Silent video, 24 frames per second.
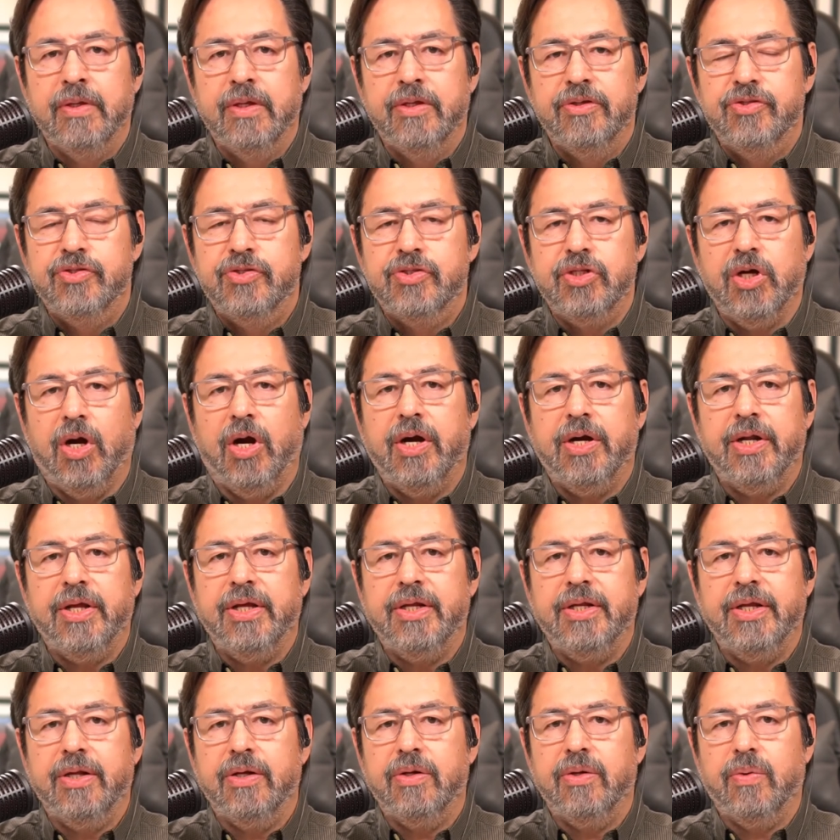
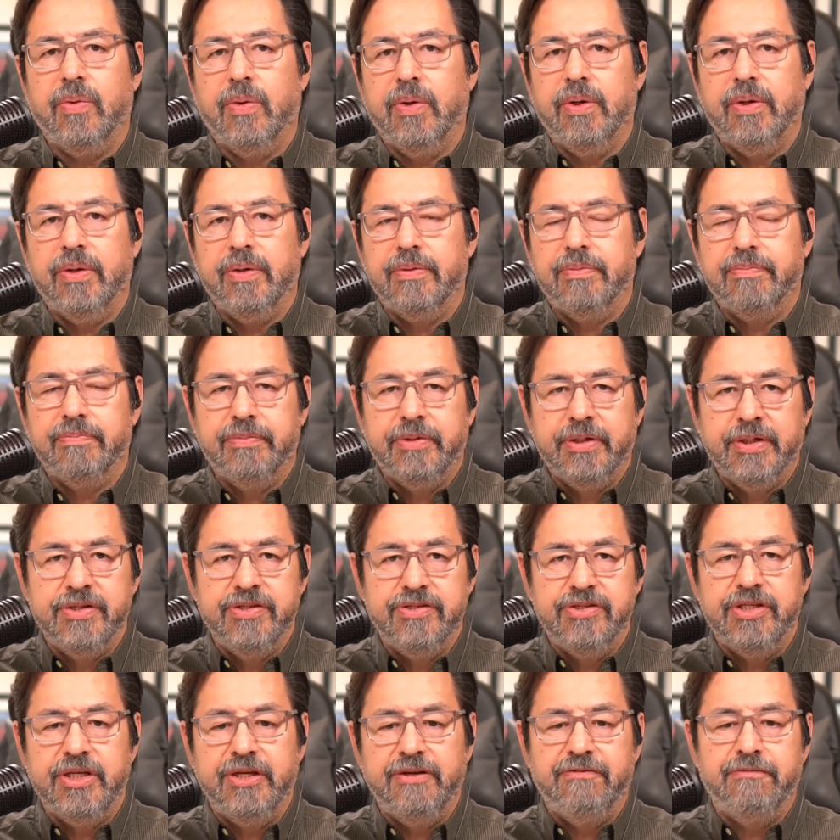started and or
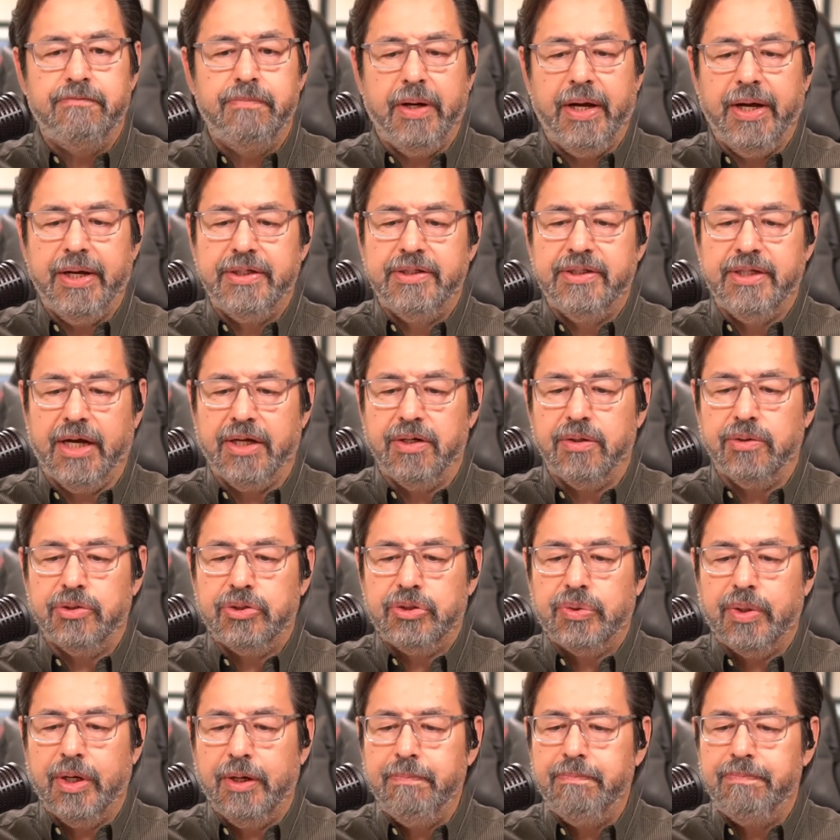conceived by
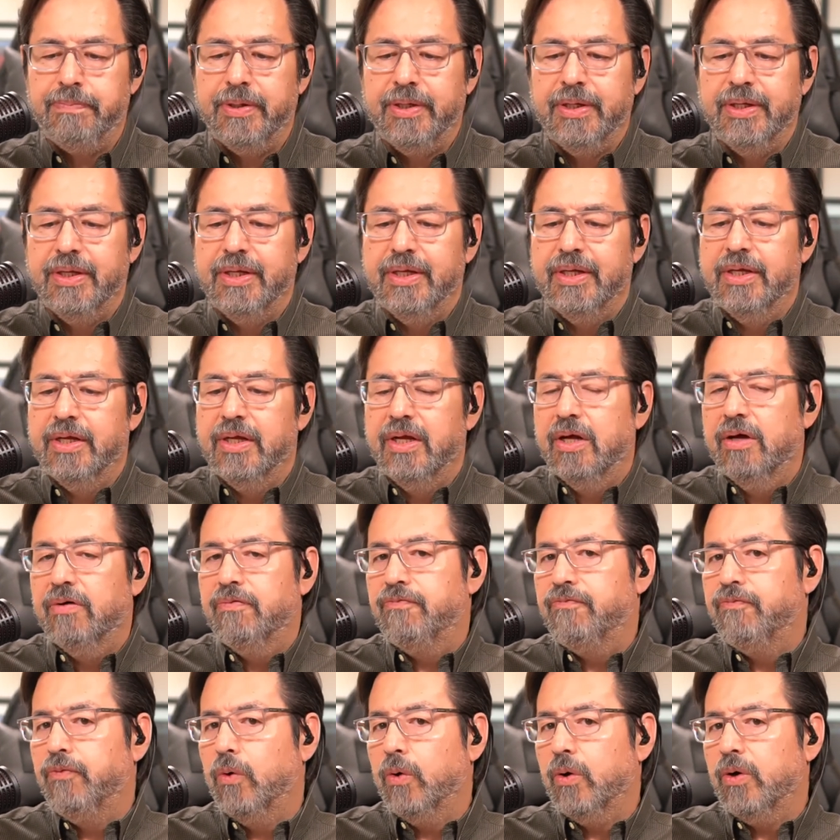Donald Trump
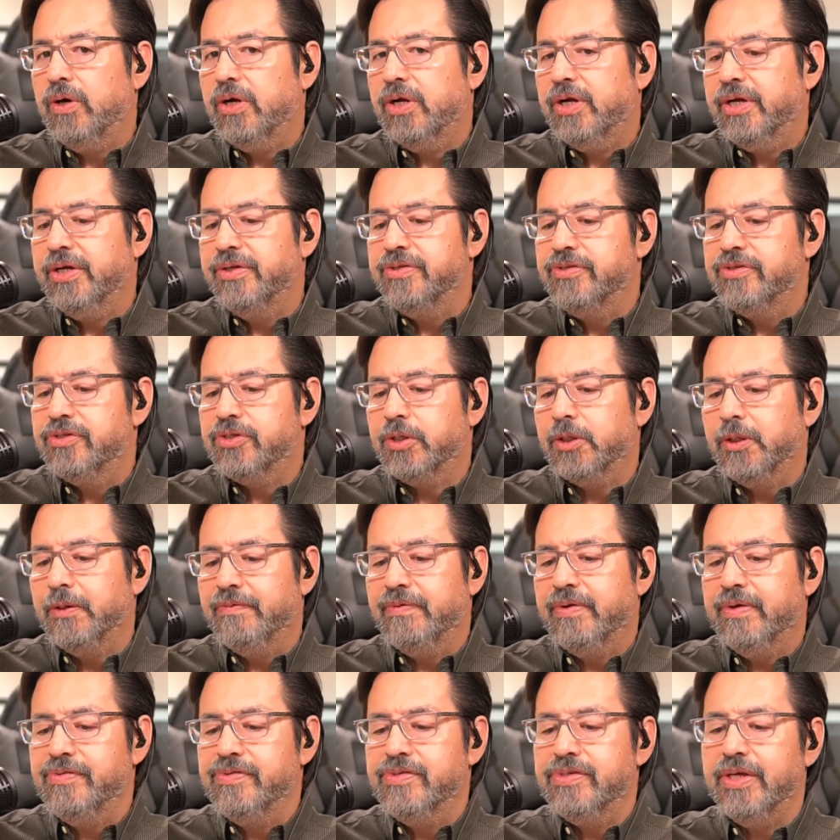for
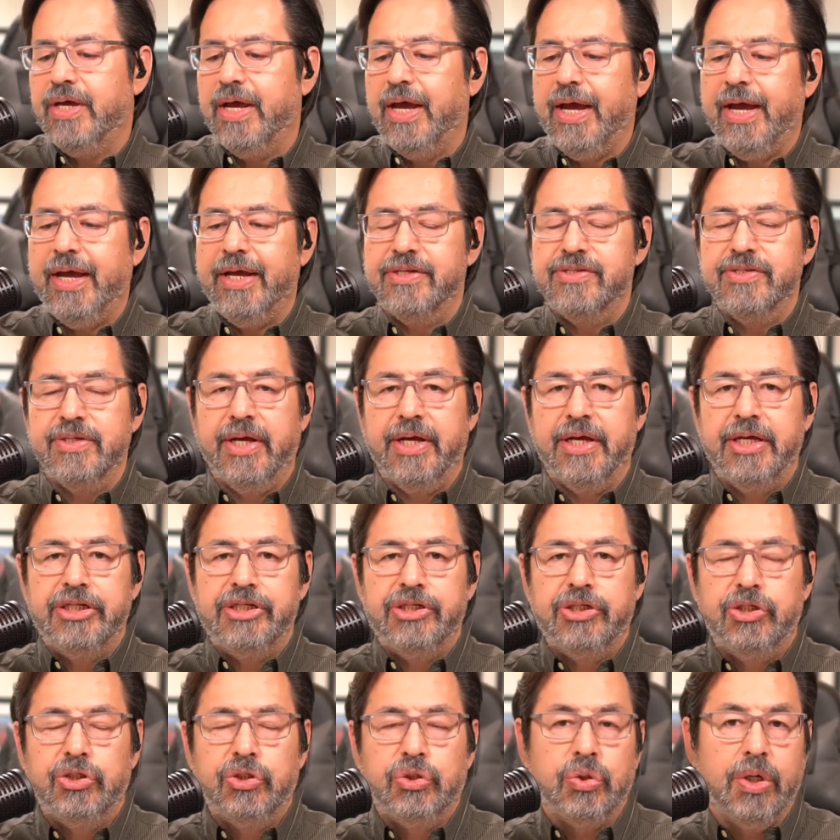conservatives as a
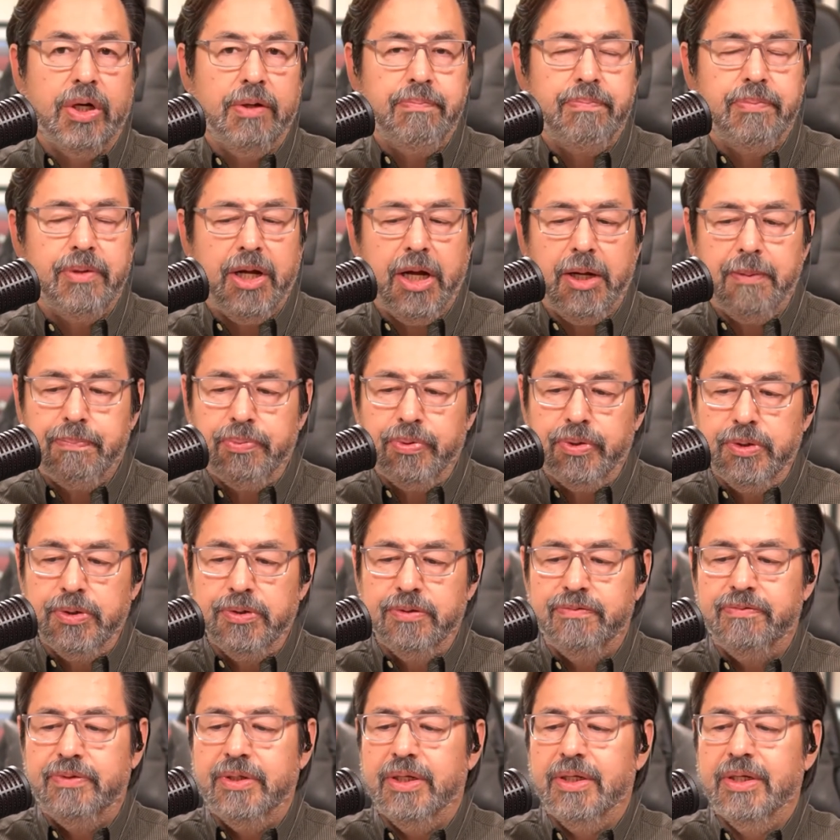
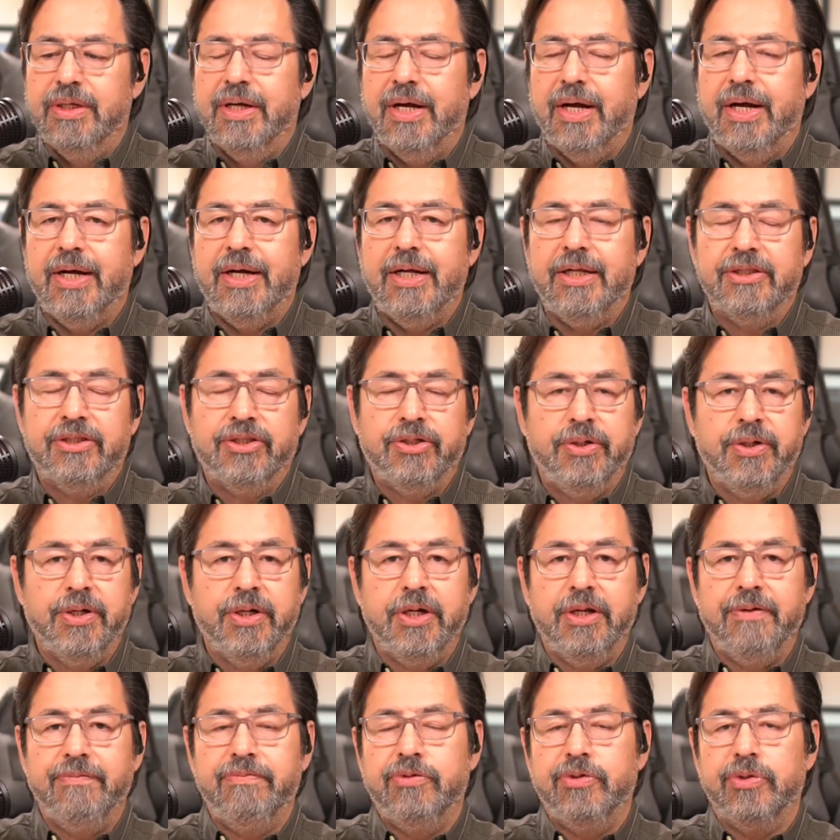Trump-approved
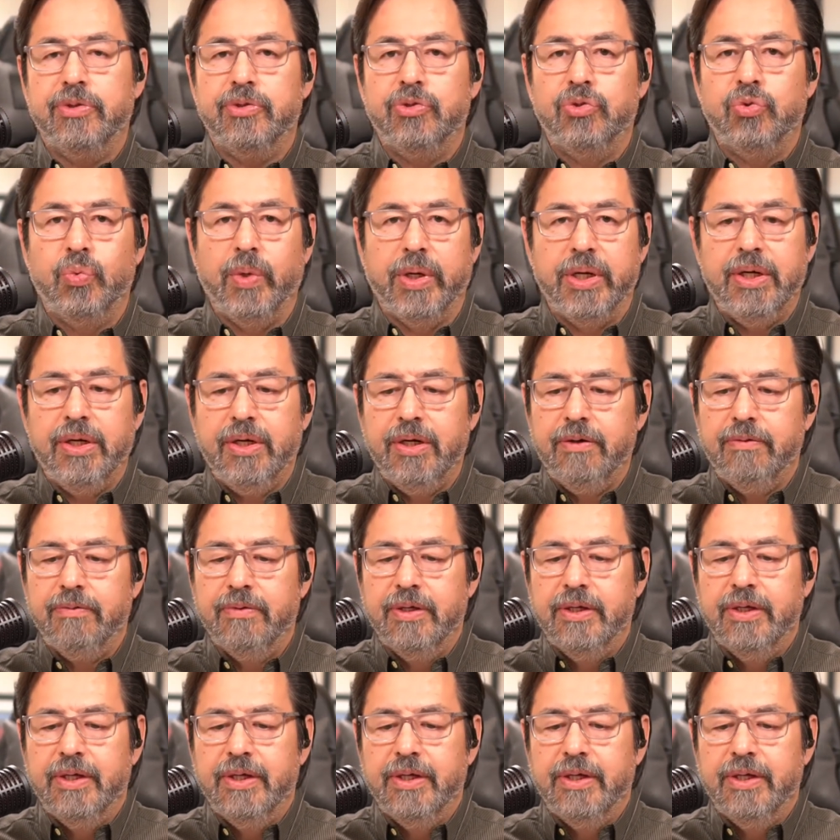alternative to Twitter,